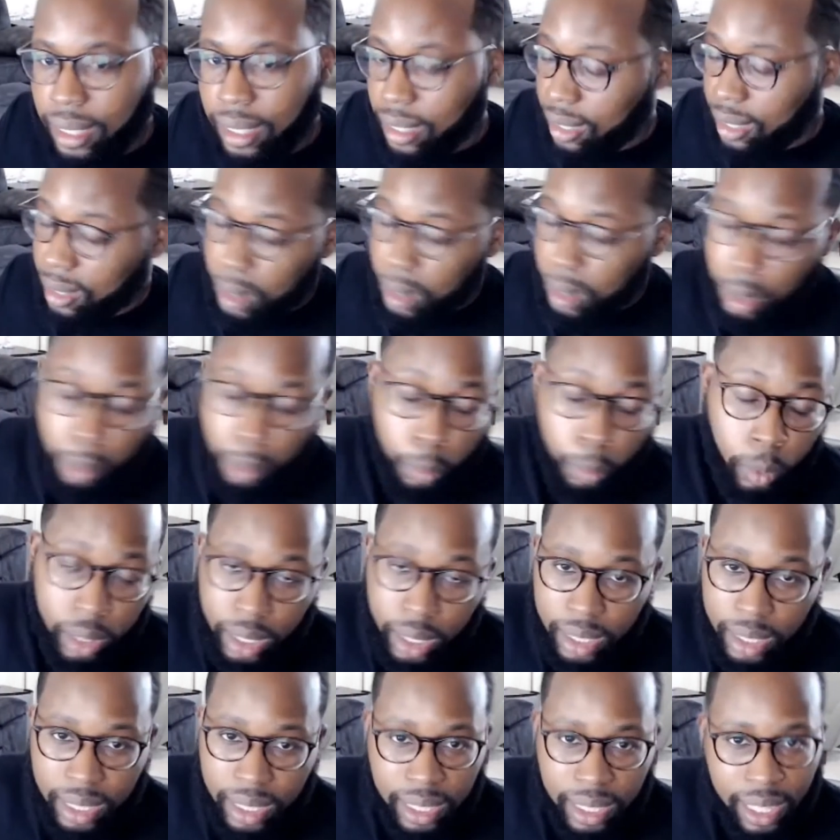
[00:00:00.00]
So I'm
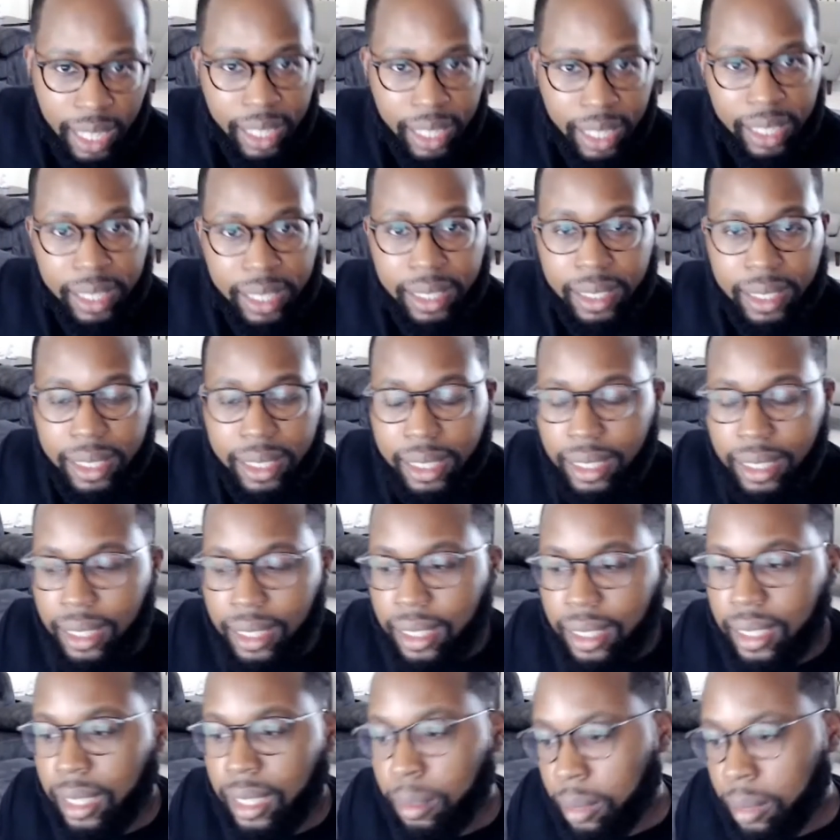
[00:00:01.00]
really excited. This
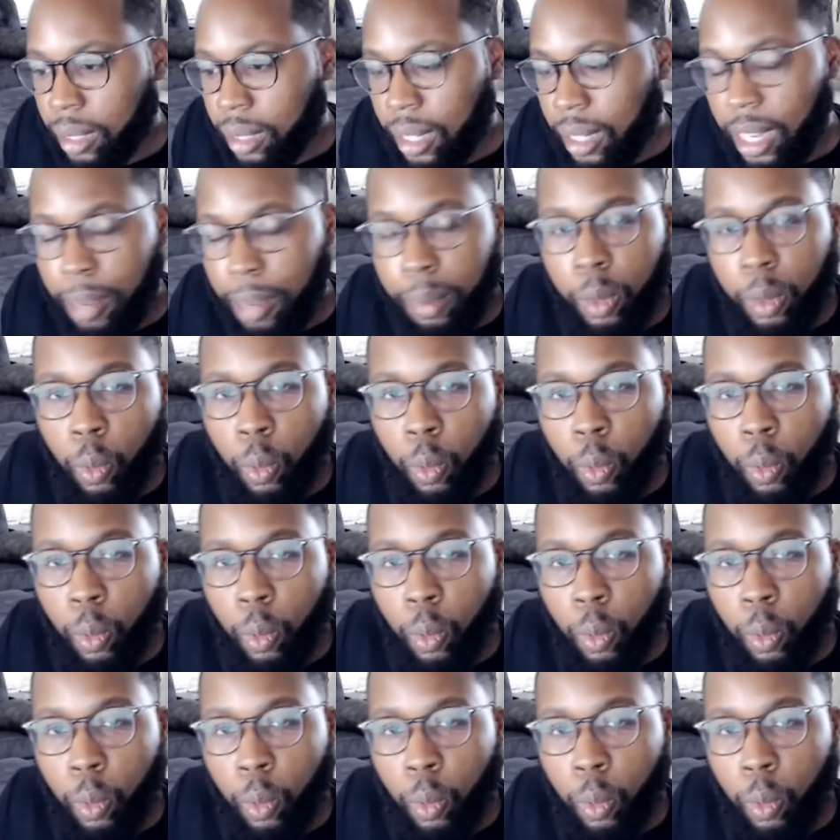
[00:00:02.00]
is something that I've